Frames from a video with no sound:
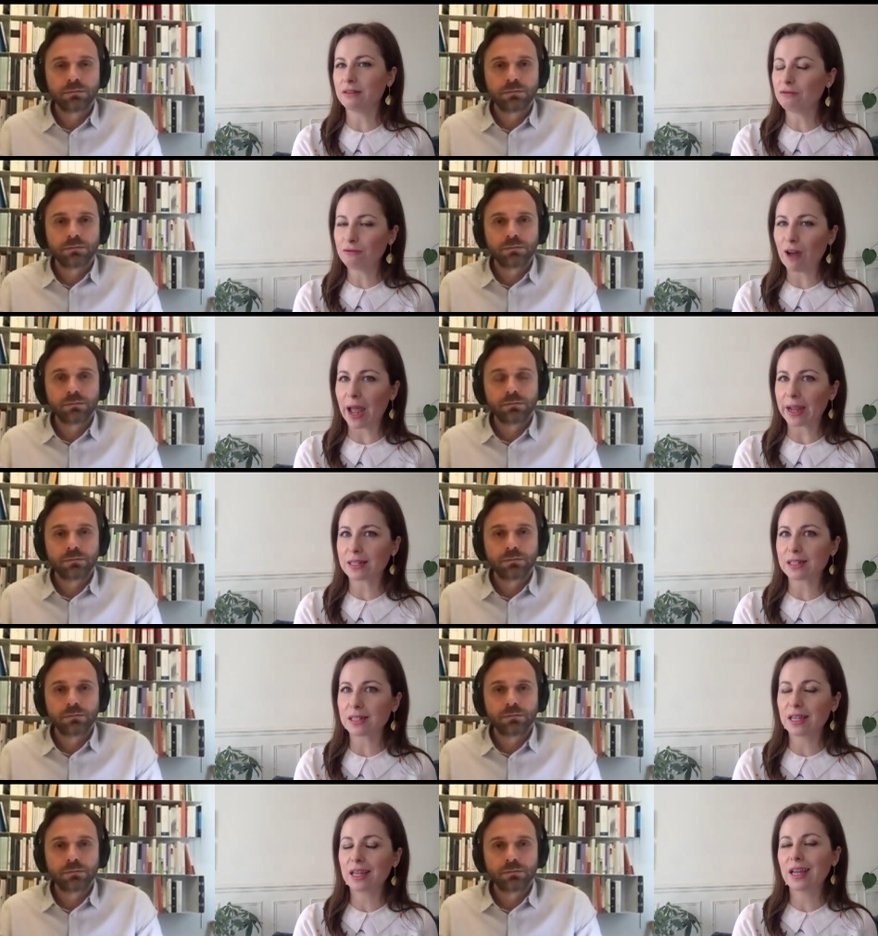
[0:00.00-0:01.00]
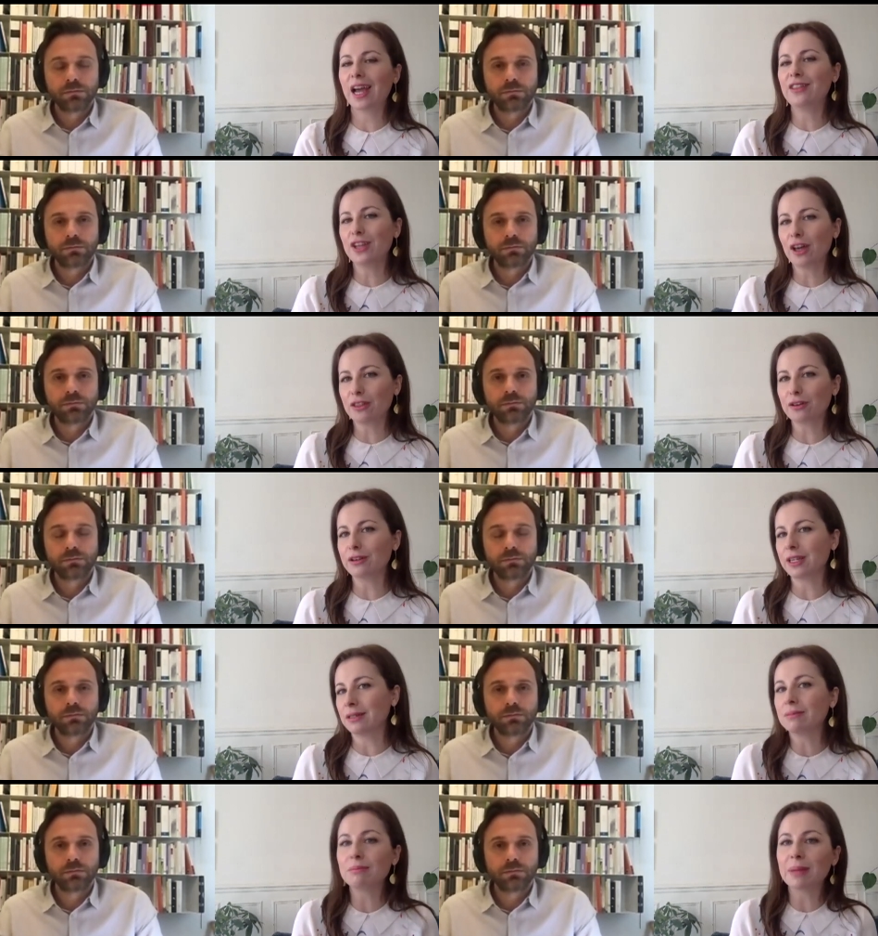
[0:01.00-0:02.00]
Speaker 1: fact and the other
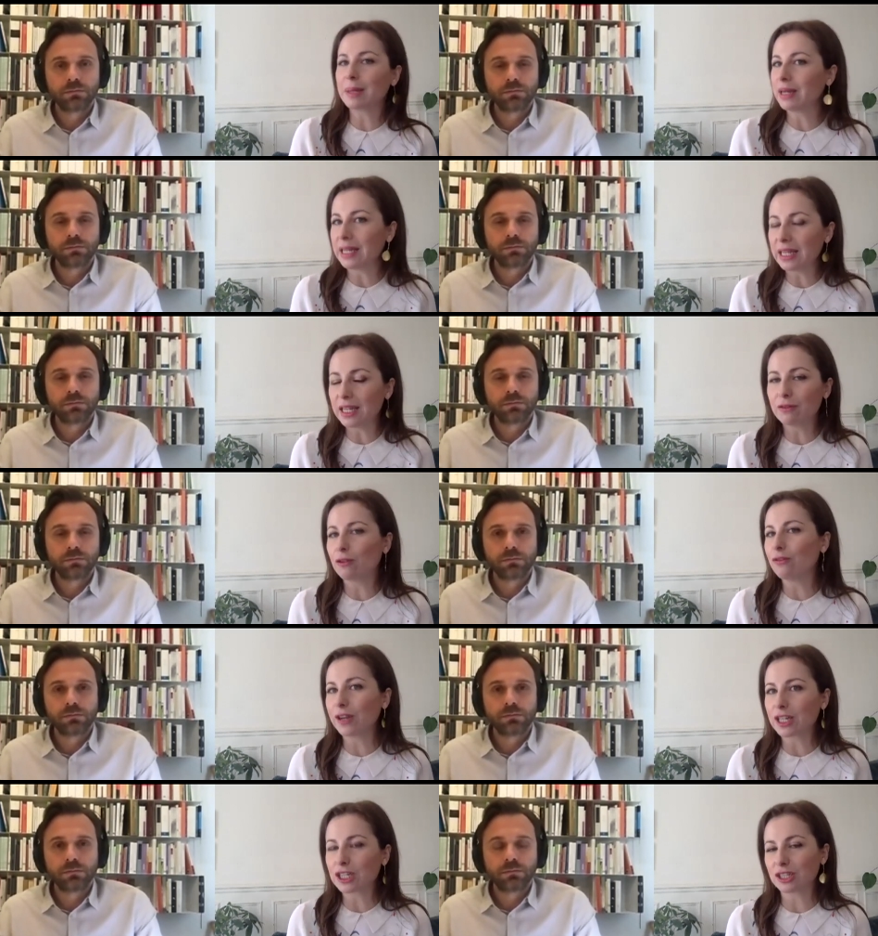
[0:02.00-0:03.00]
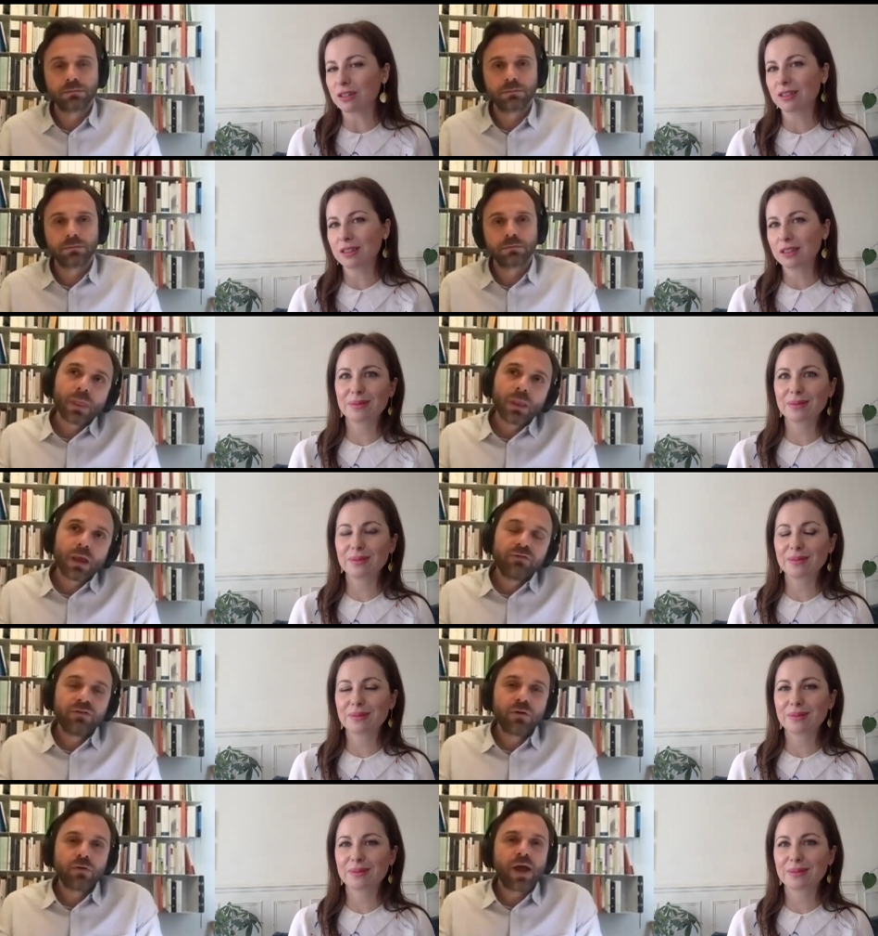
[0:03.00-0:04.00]
in make-believe or fiction?
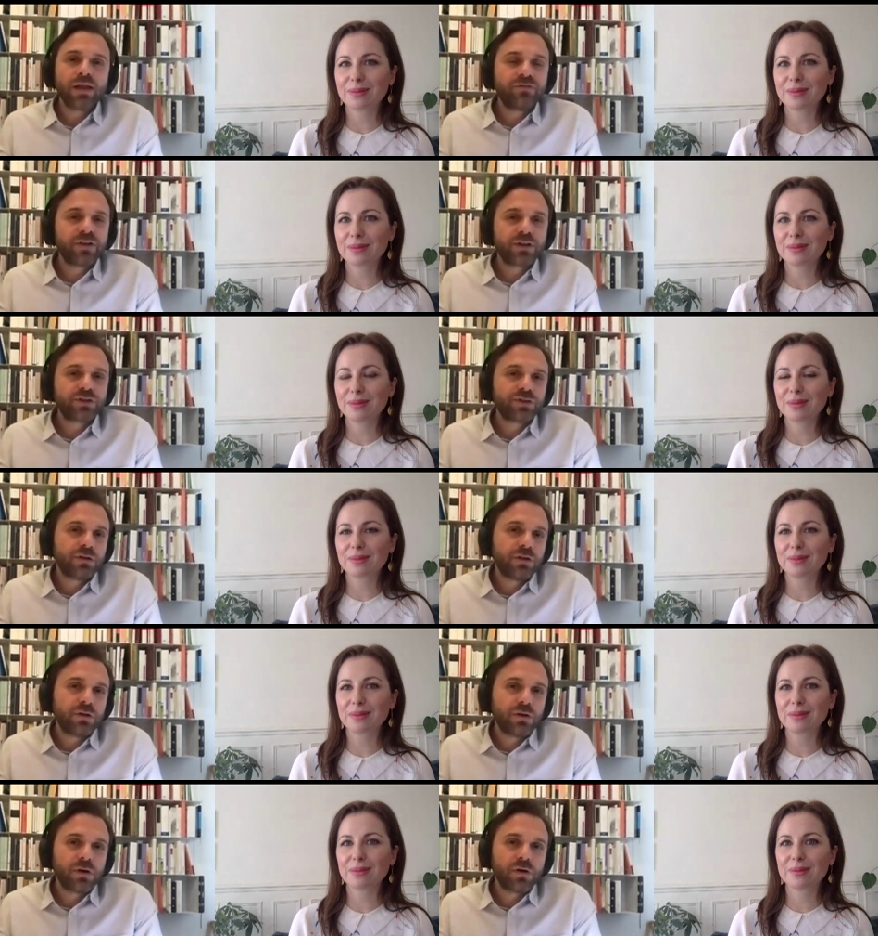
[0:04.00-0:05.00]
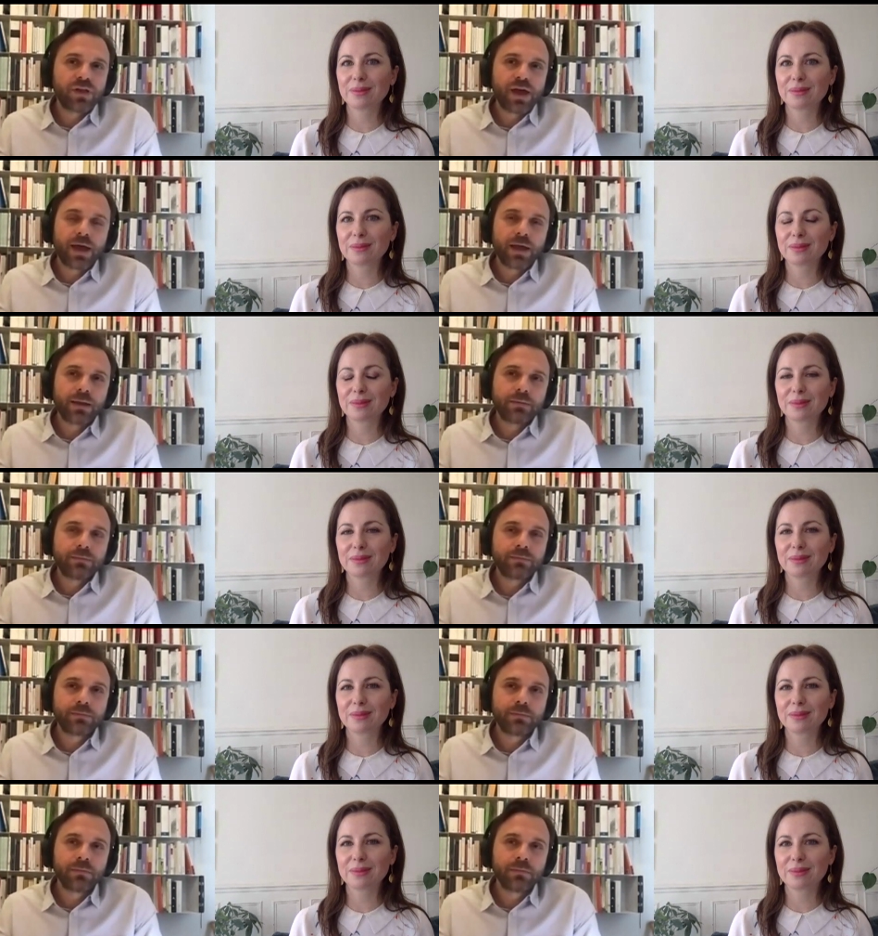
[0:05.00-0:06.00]
Speaker 2: If you write fiction, you know that
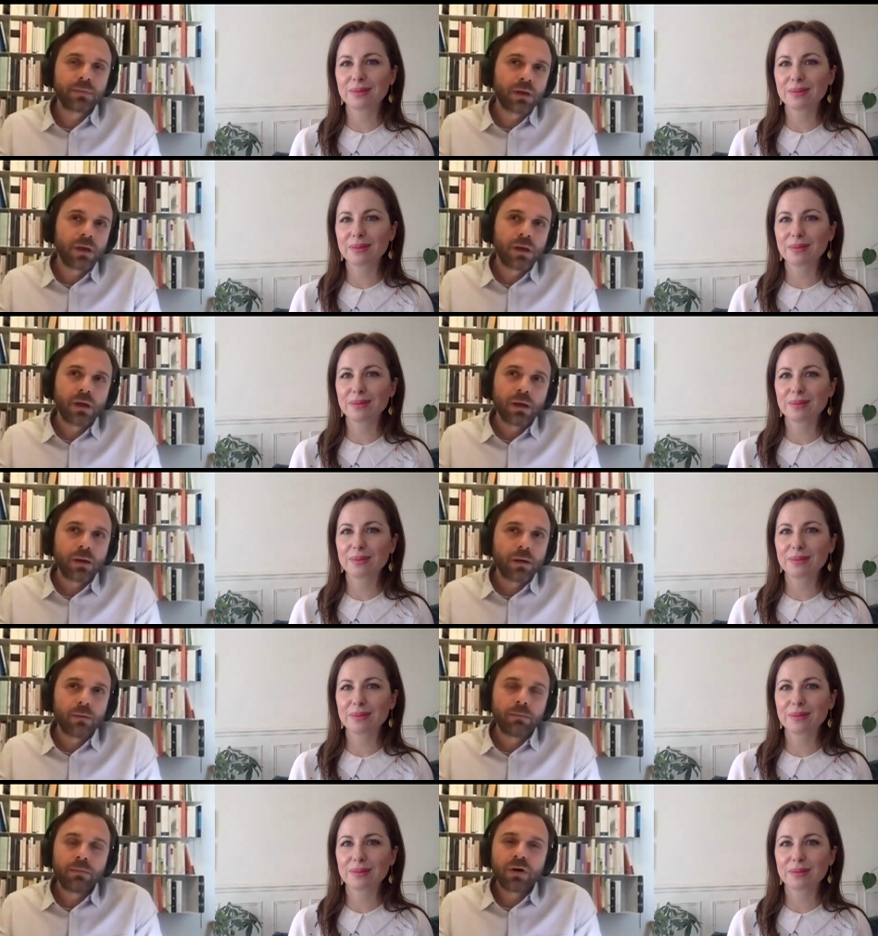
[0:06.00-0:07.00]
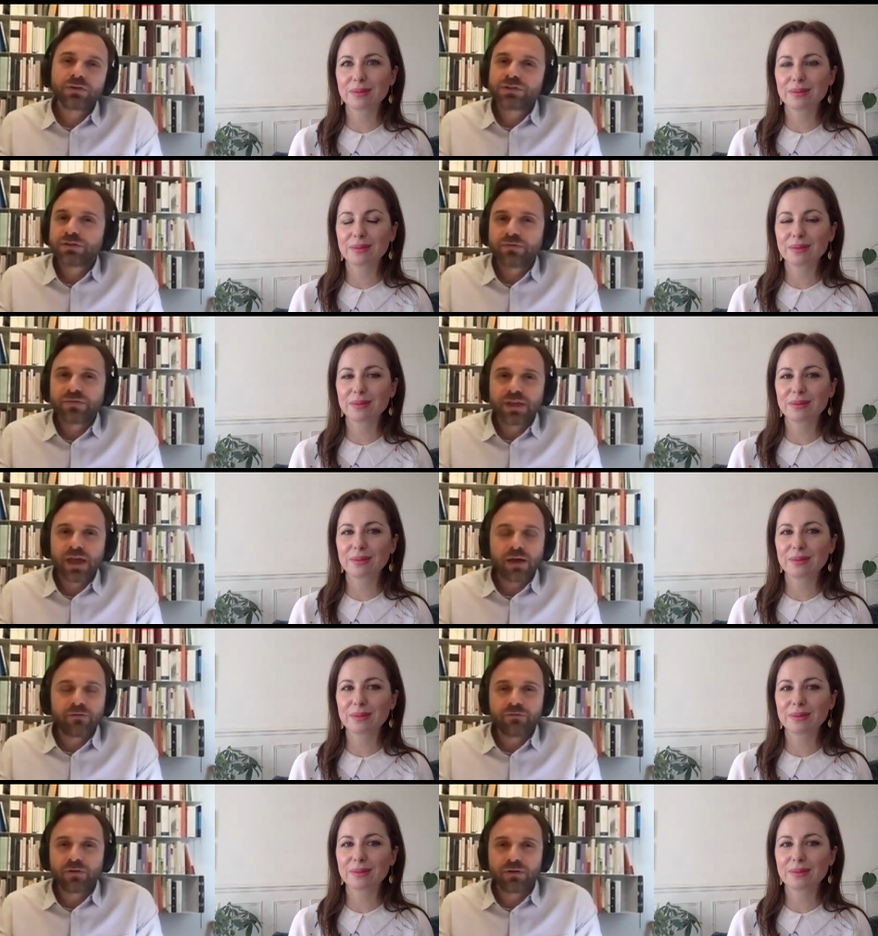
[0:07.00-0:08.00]
most of the
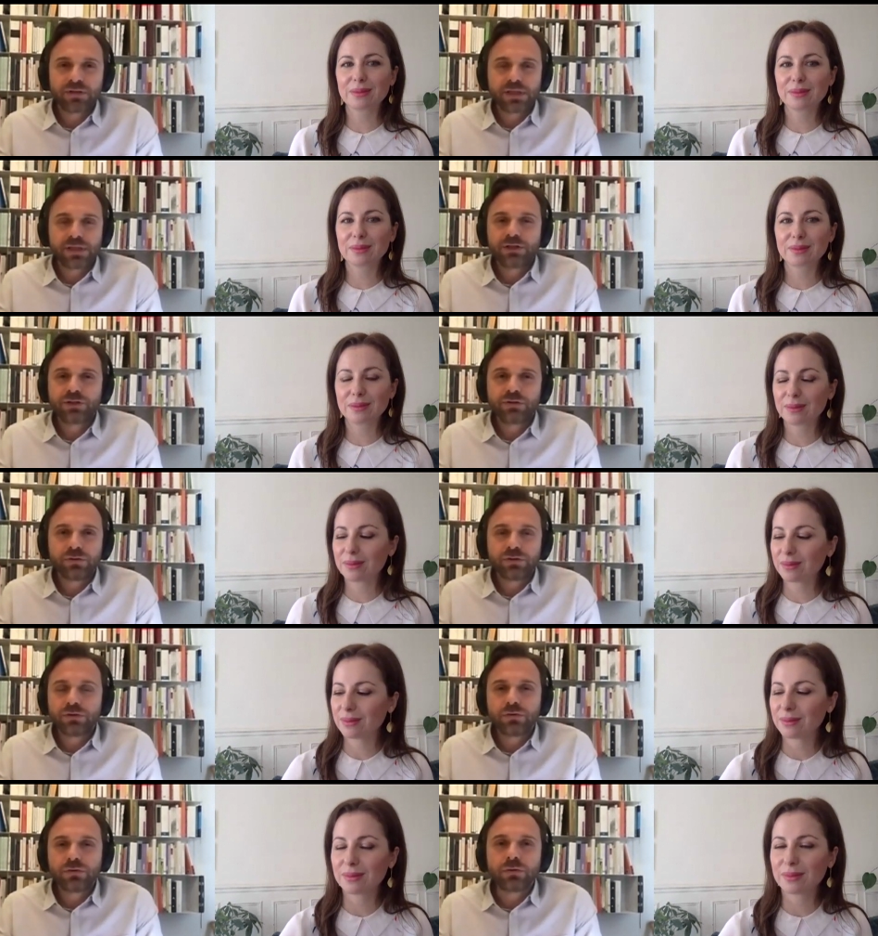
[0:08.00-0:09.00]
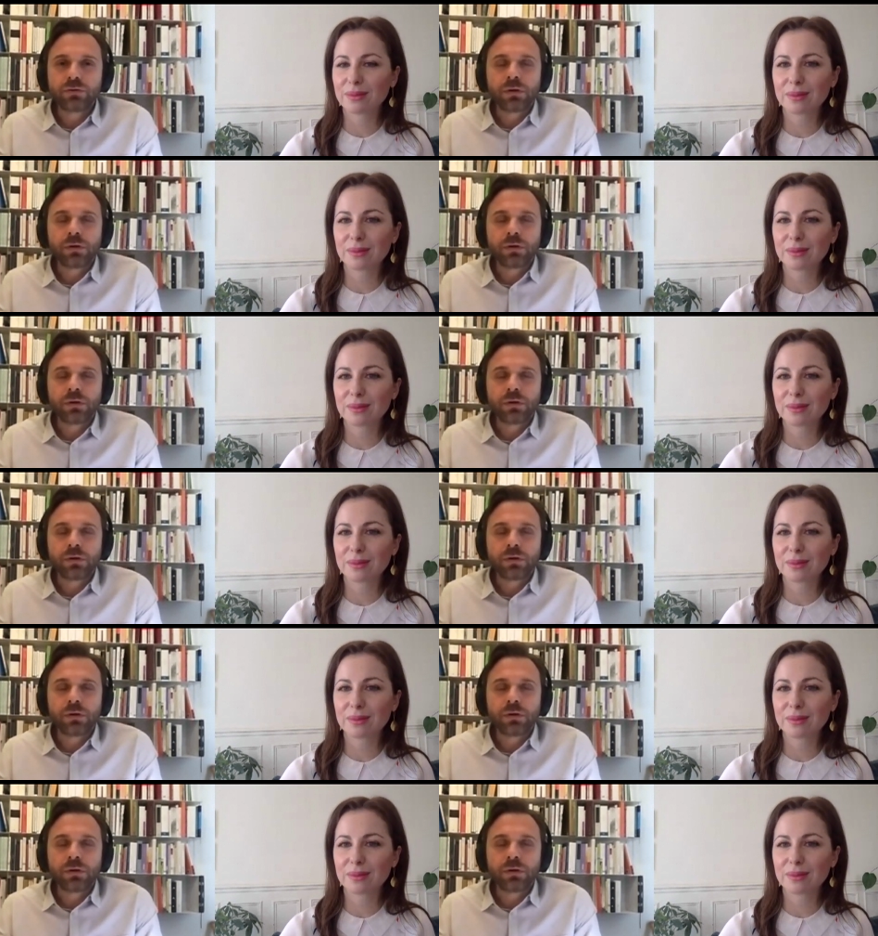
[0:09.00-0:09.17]
efforts that you do